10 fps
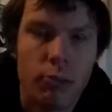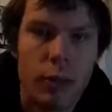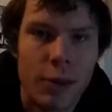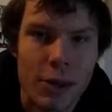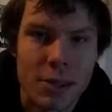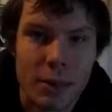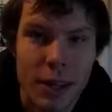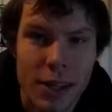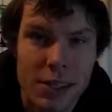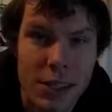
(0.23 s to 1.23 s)
Hey, what's up
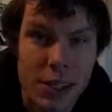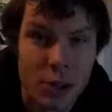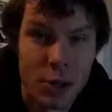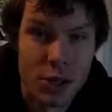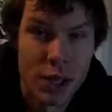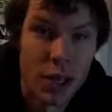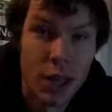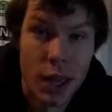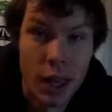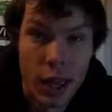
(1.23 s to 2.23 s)
guys? It's OJ,
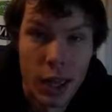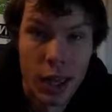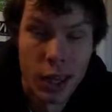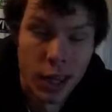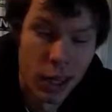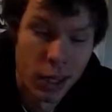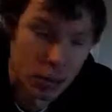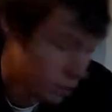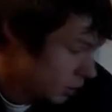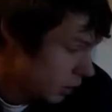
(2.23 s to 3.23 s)
and
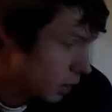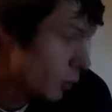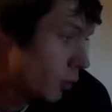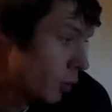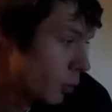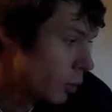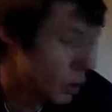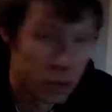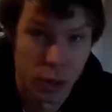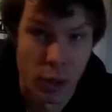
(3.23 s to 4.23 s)
we're gonna
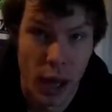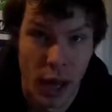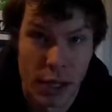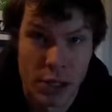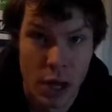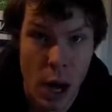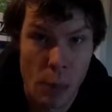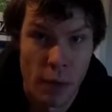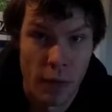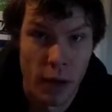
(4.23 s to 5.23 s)
do a top
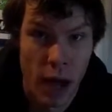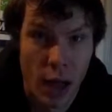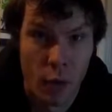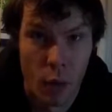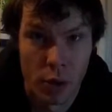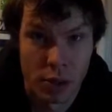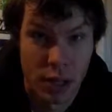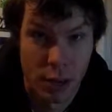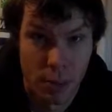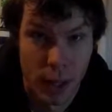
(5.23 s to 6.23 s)
5
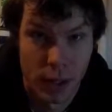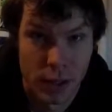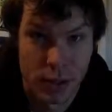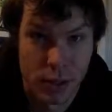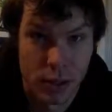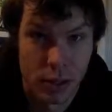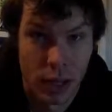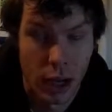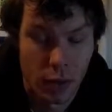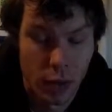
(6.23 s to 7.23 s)
wintertime baits.
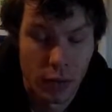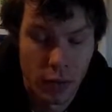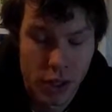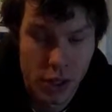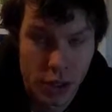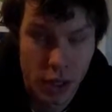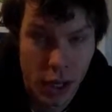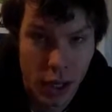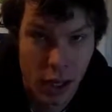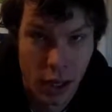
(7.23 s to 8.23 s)
I went fishing
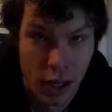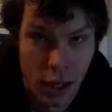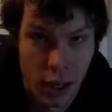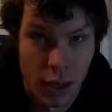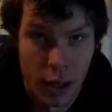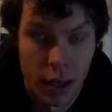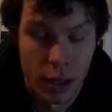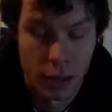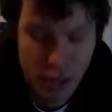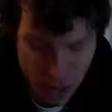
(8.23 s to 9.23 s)
today, and
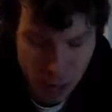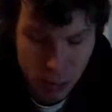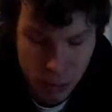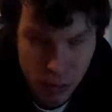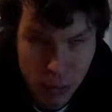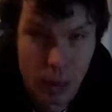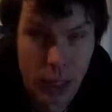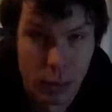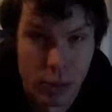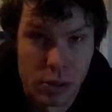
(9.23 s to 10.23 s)
it was terrible.
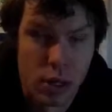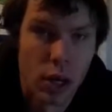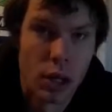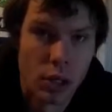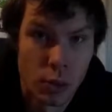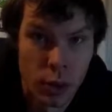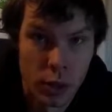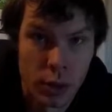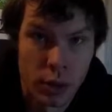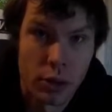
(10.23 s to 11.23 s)
It was
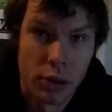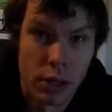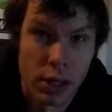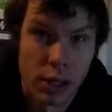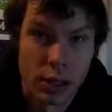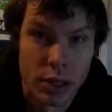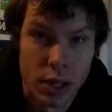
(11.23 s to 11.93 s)
21 degrees,